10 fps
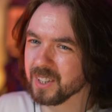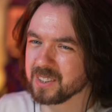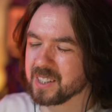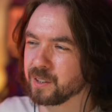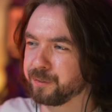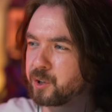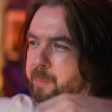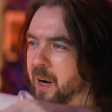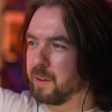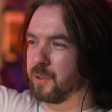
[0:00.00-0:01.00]
Because that's the
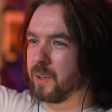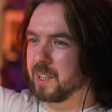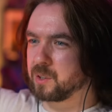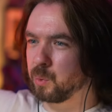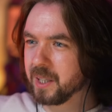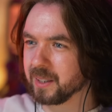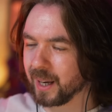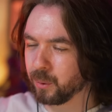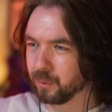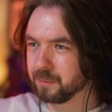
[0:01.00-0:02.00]
first part of you that gets
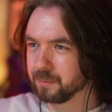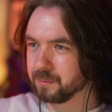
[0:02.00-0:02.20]
wheeled out.